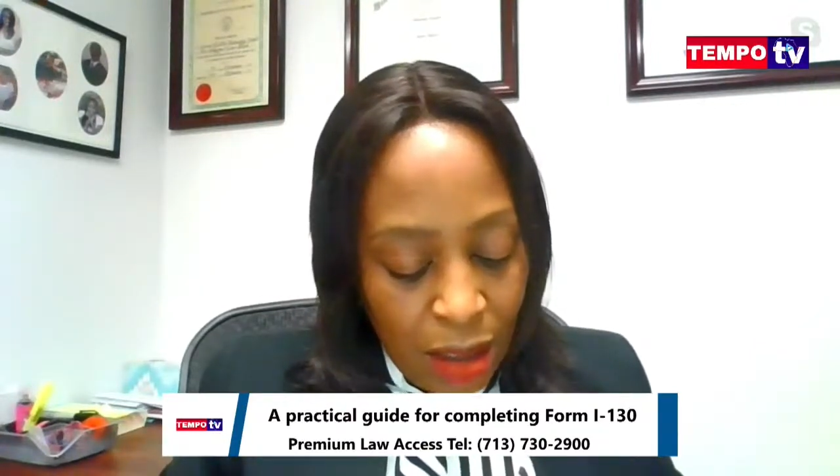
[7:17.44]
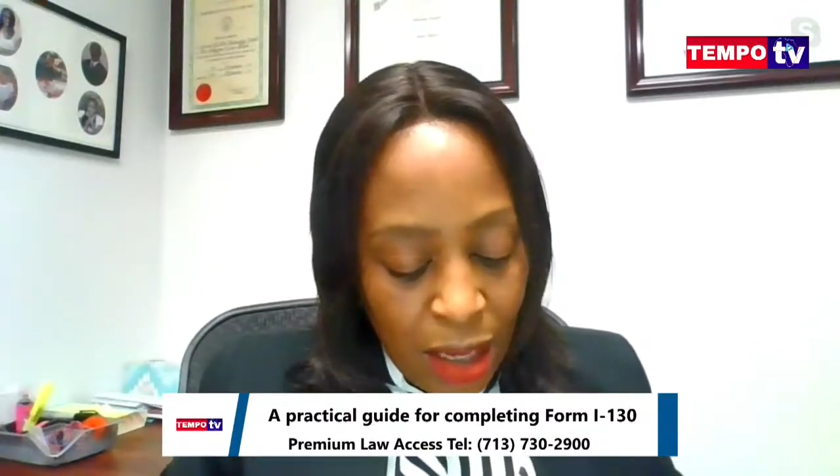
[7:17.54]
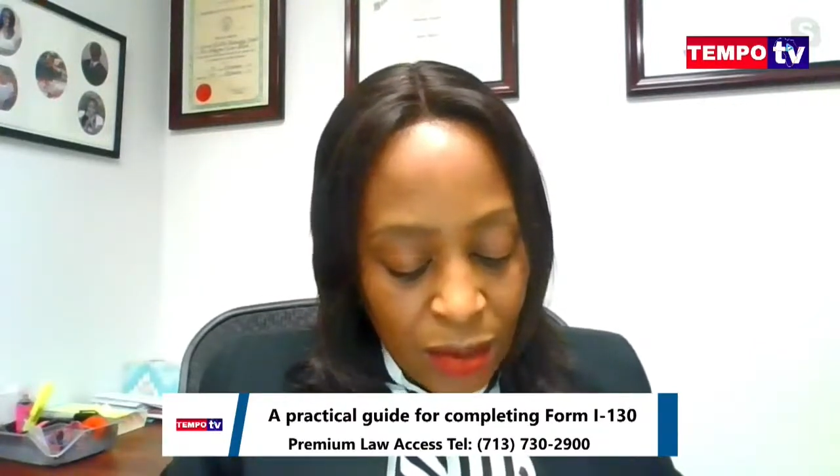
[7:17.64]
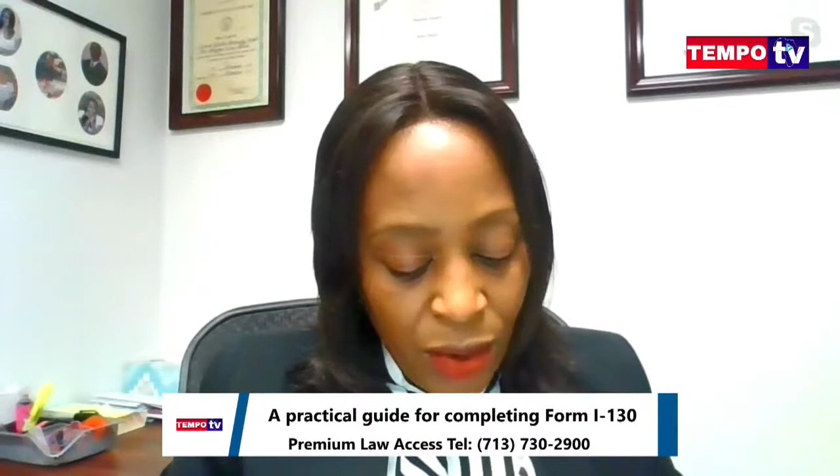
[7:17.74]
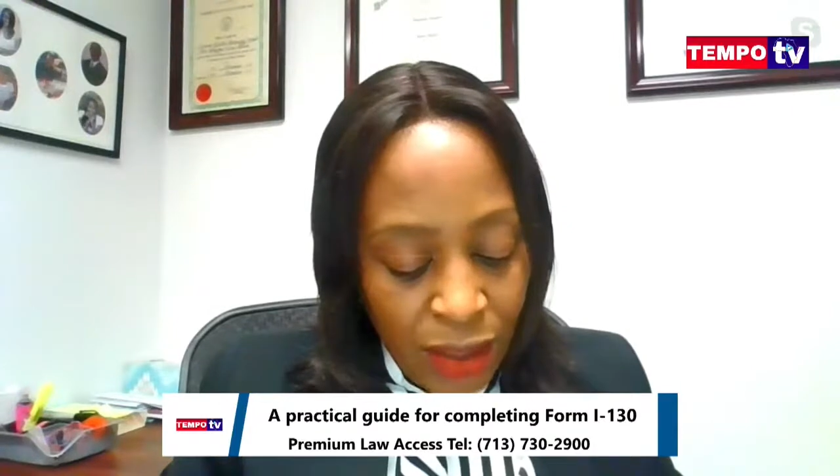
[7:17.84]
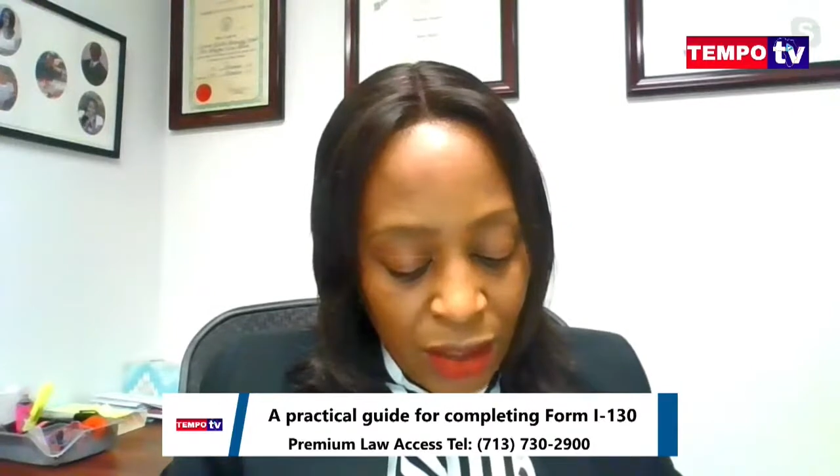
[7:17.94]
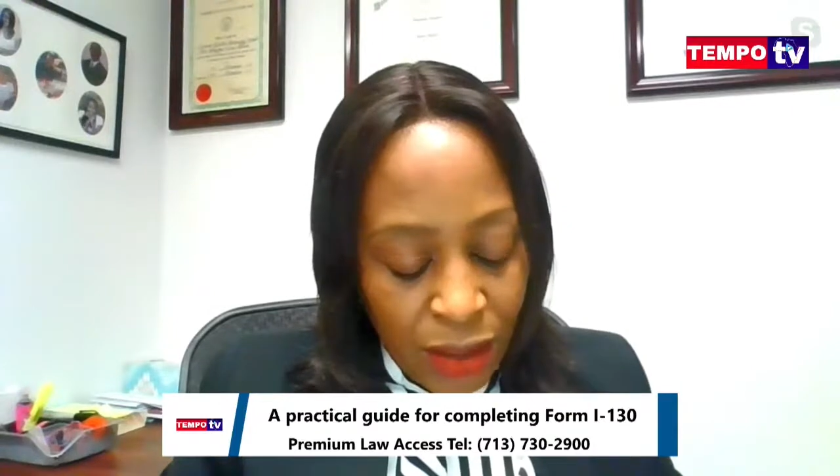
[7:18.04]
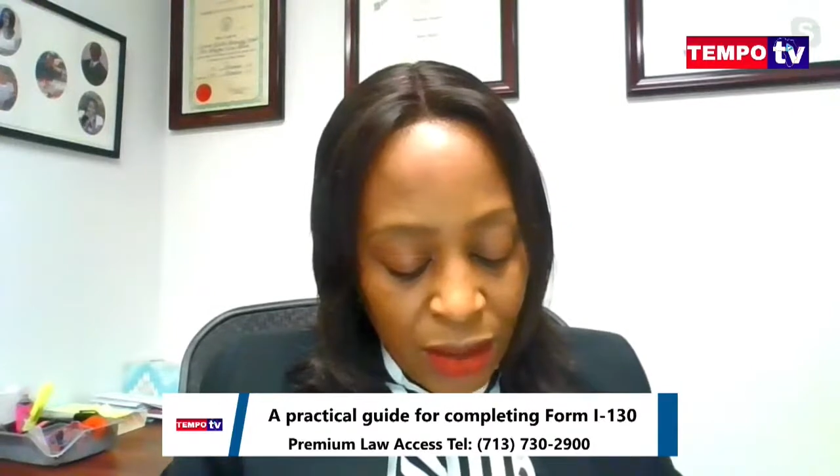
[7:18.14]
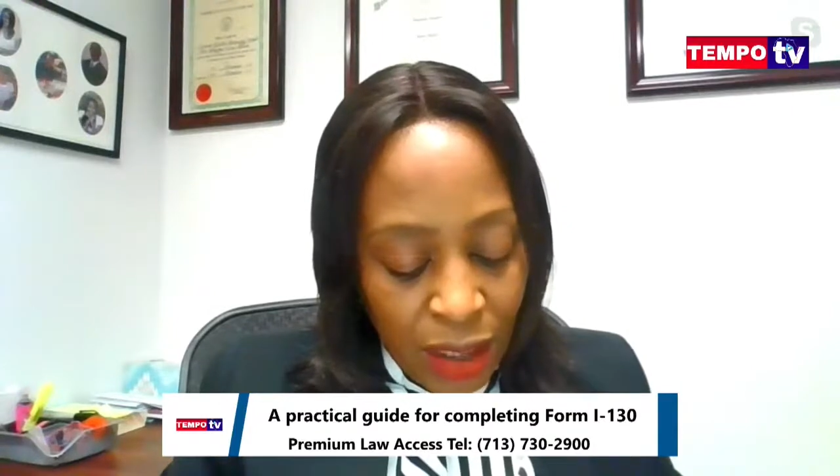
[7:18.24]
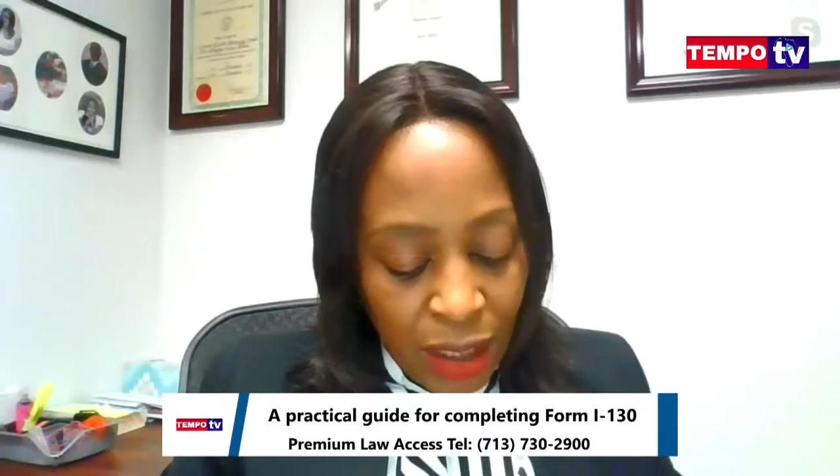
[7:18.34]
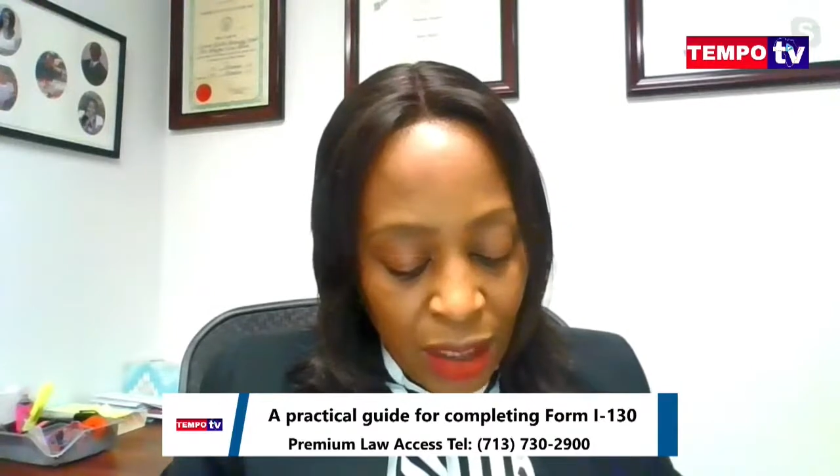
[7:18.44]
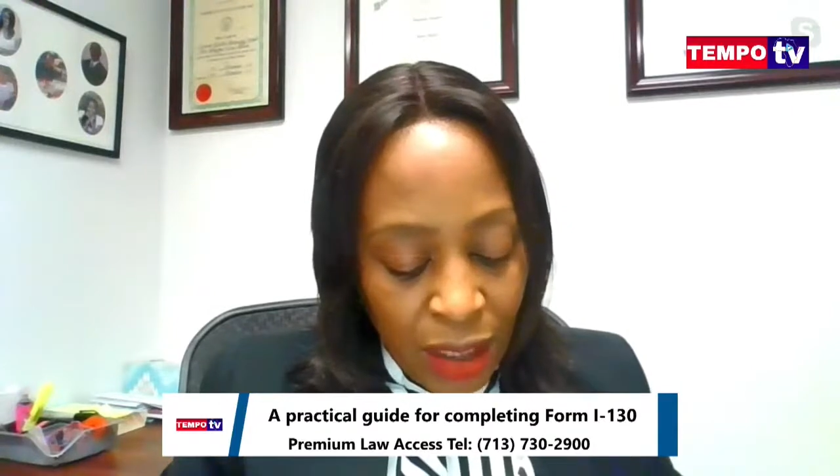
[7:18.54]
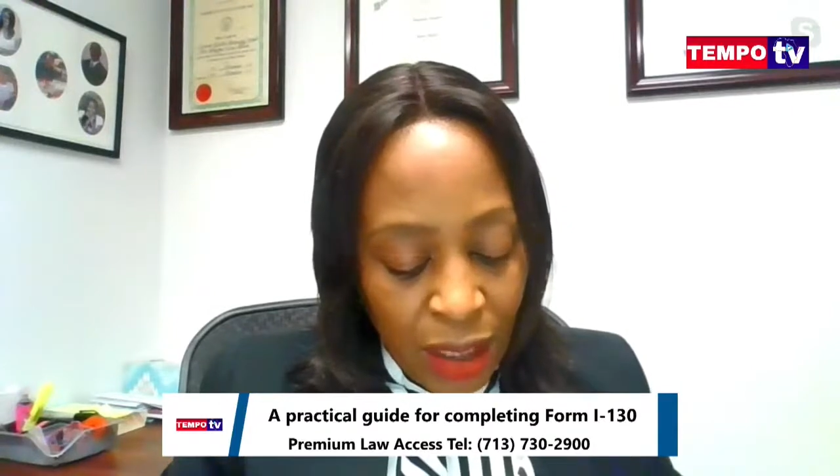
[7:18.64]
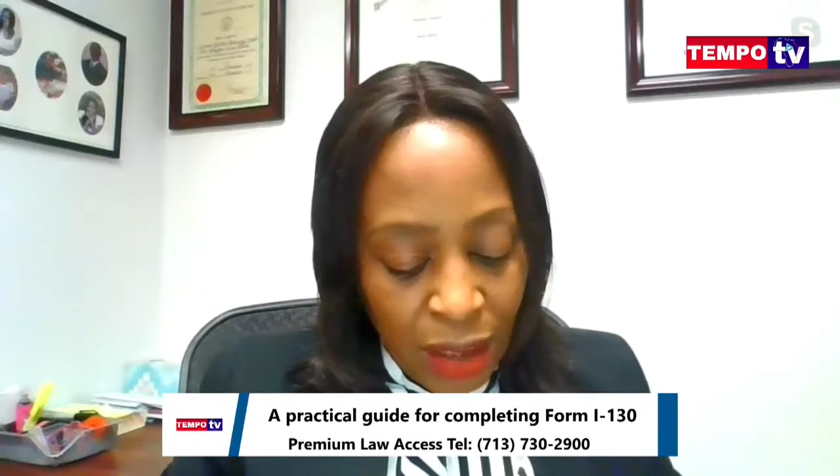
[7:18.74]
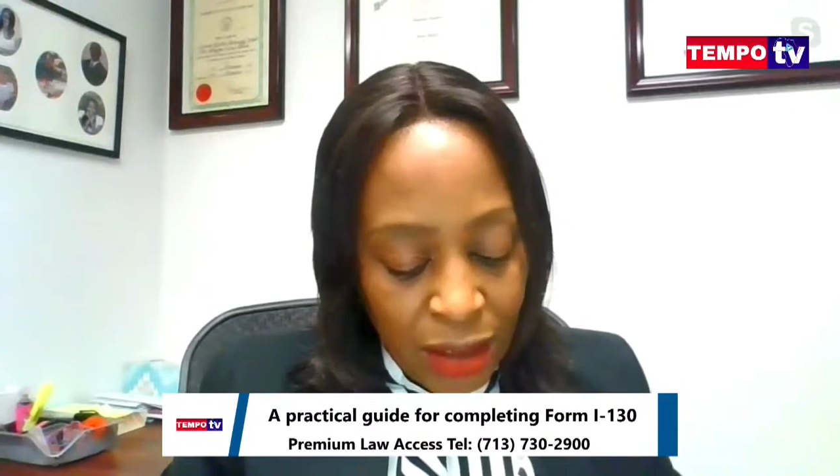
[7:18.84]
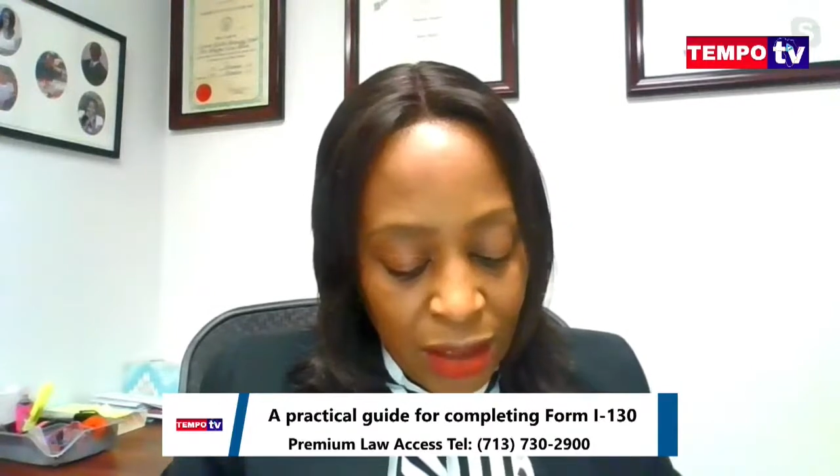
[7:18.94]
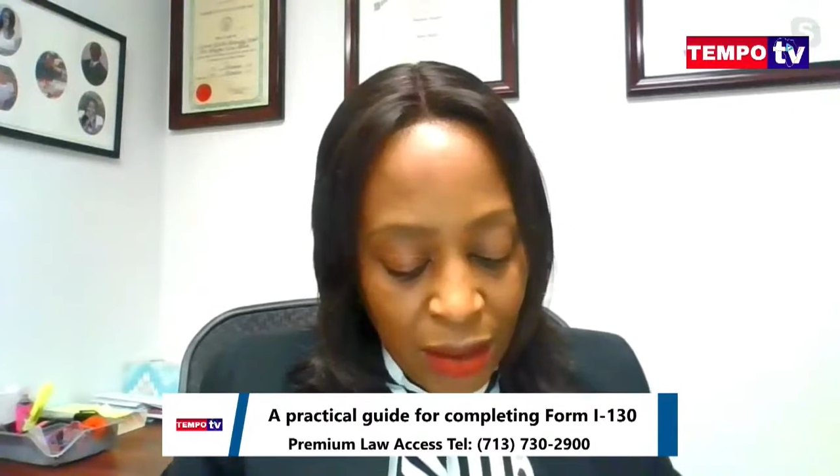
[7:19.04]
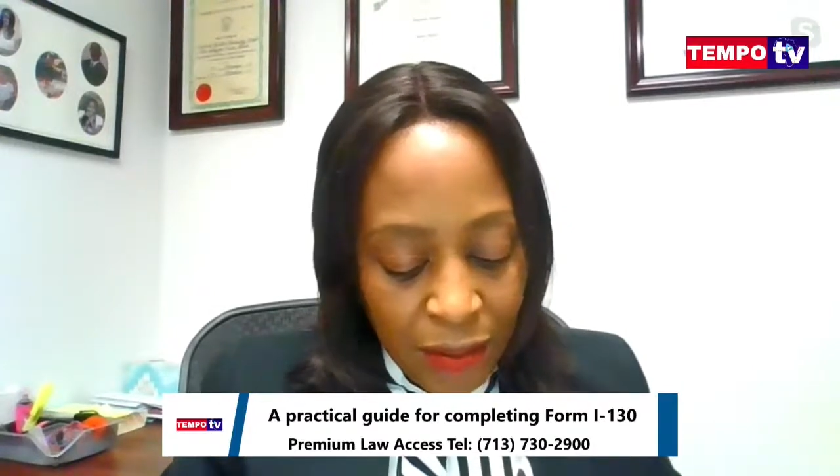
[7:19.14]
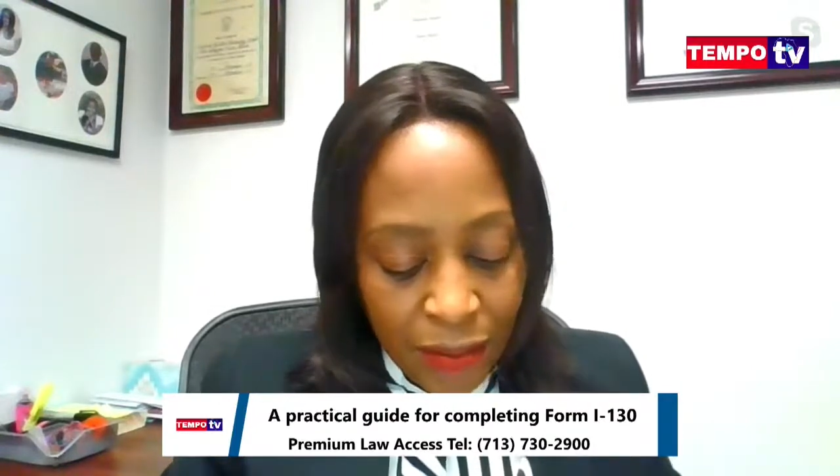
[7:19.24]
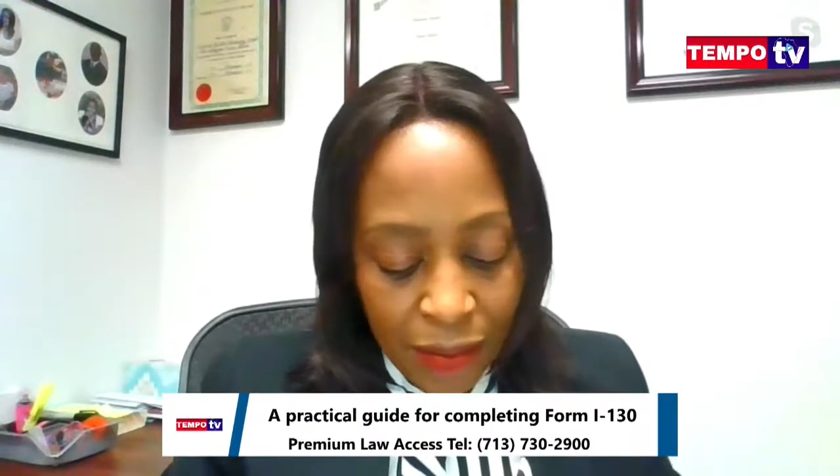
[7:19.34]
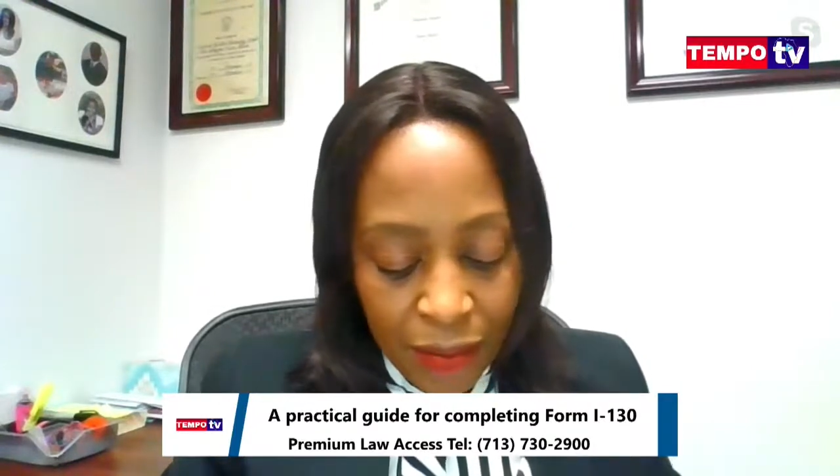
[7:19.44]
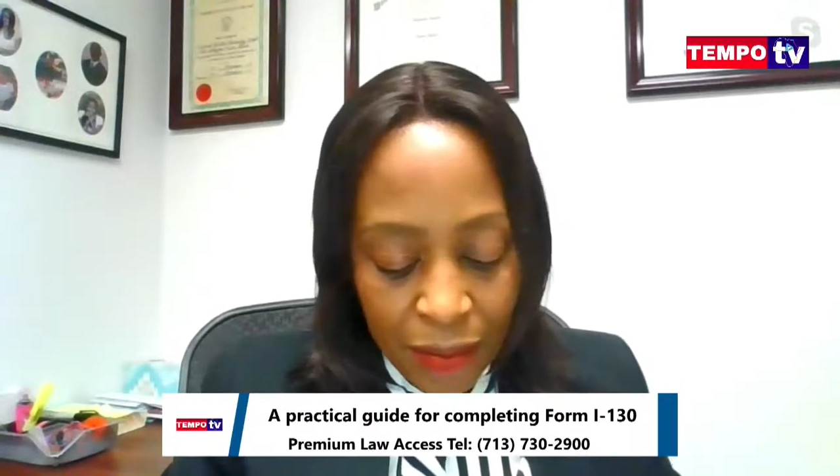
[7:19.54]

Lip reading: The next question is,